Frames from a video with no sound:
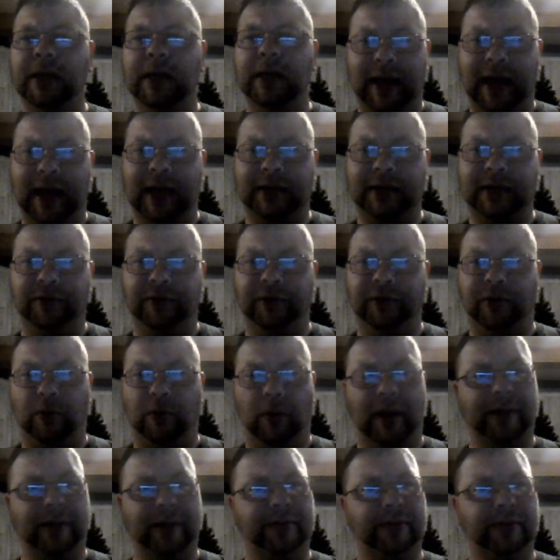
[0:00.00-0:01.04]
Excellent
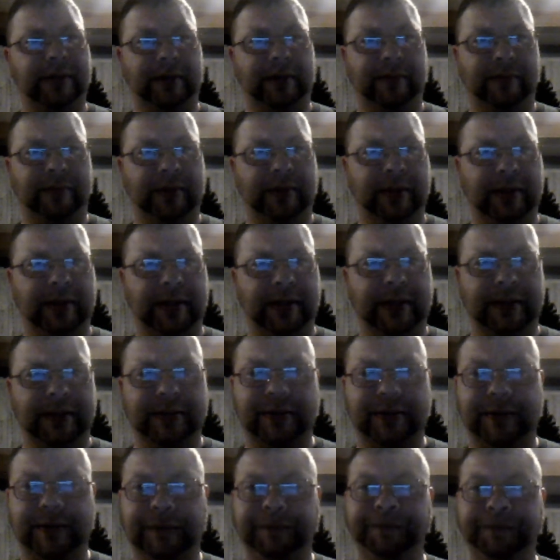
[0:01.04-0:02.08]
question. It really
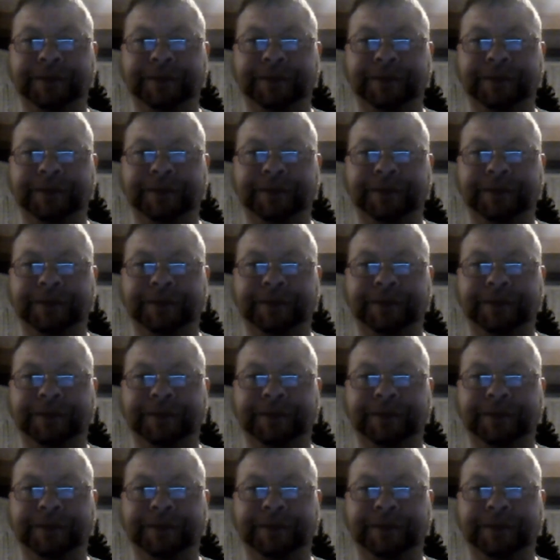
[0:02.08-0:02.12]
is.